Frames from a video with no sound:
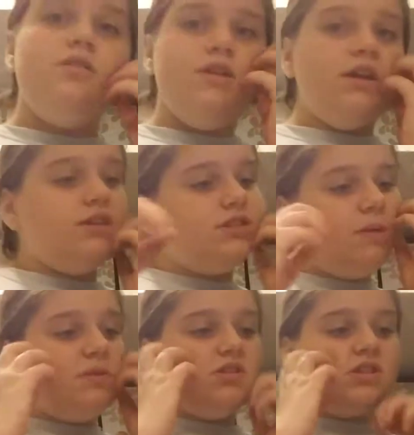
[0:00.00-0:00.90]
The next
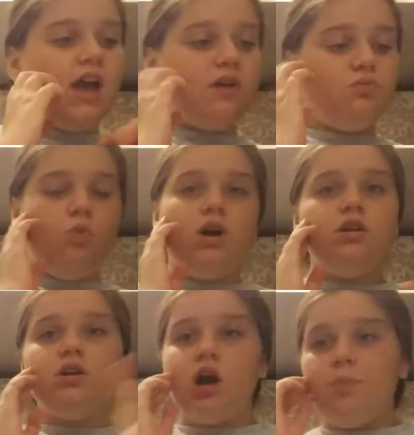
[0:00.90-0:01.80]
step is to add
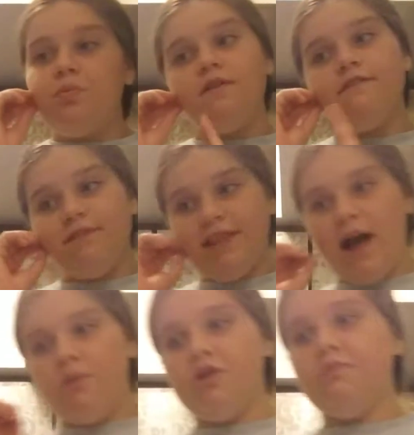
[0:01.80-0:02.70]
1 cup of
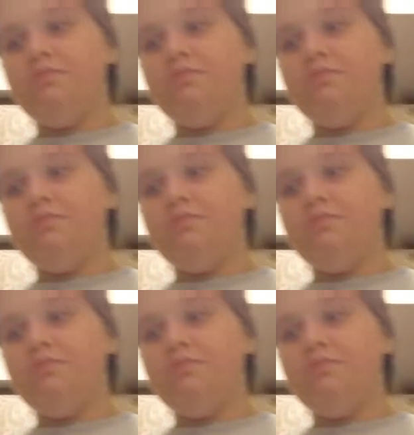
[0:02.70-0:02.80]
flour.